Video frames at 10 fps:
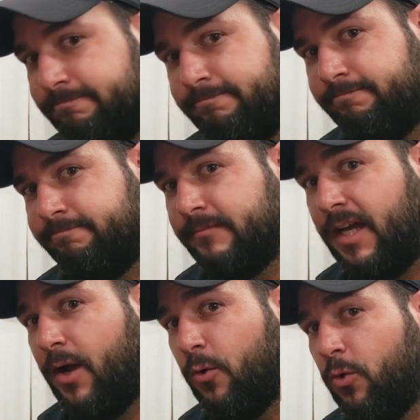Hmm,
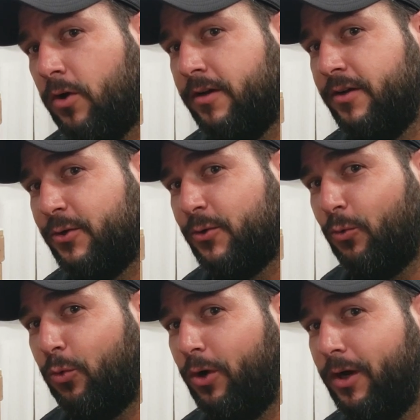I wonder
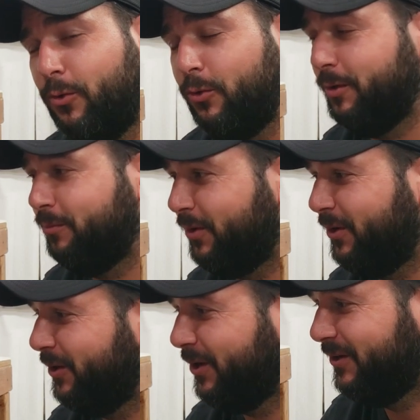what we broke